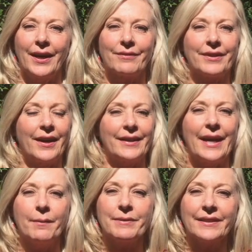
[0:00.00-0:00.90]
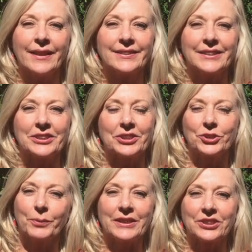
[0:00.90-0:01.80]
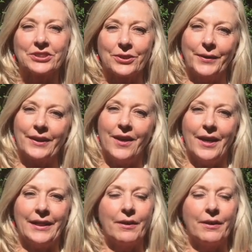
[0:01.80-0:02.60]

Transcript: I've got empty nesting situations going on.